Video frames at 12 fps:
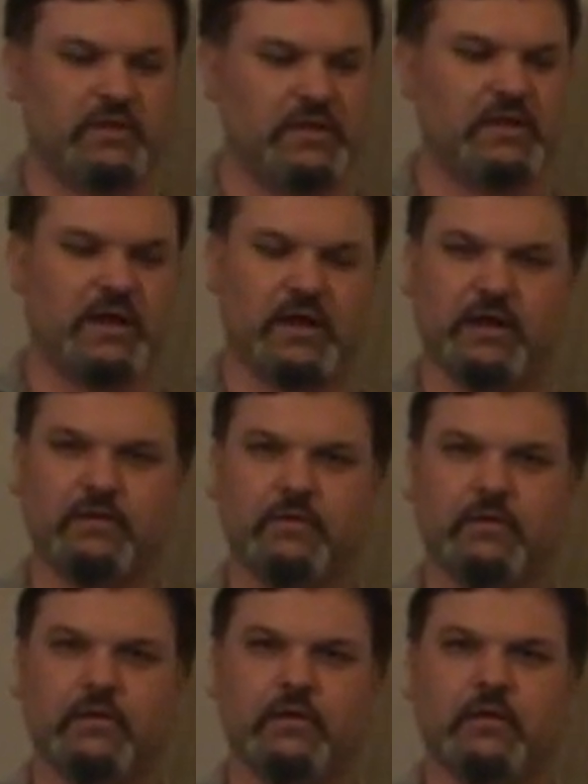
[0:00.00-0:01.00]
the E9,
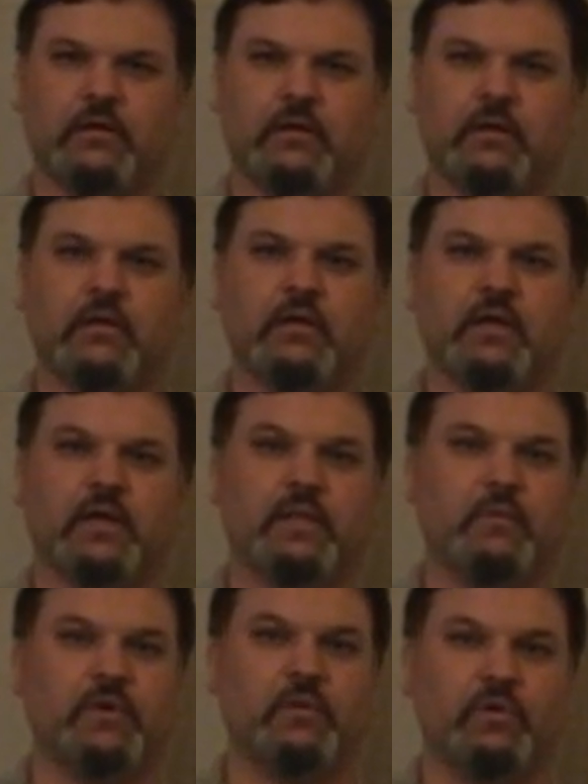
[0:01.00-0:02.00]

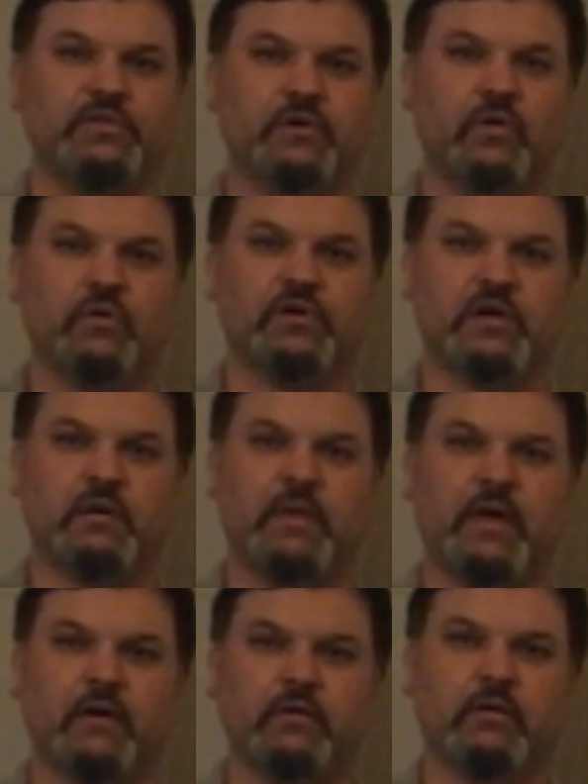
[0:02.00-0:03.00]
and then when I want the chord to
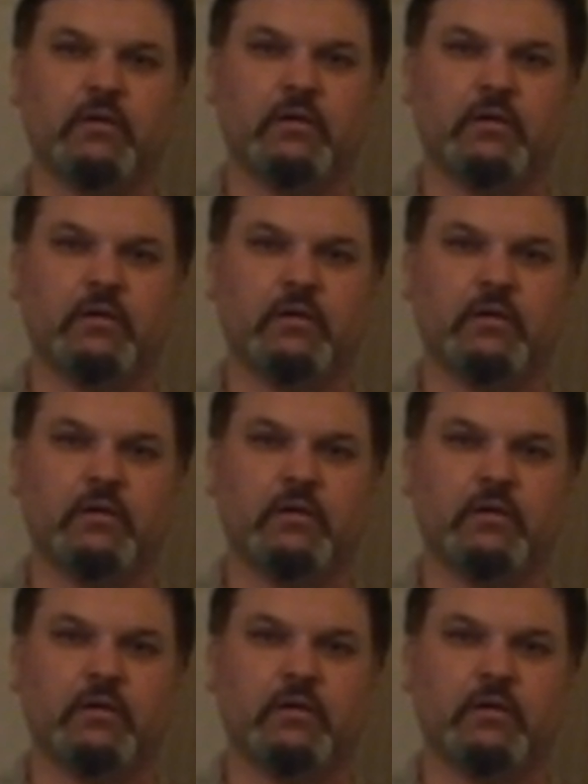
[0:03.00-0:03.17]
come out,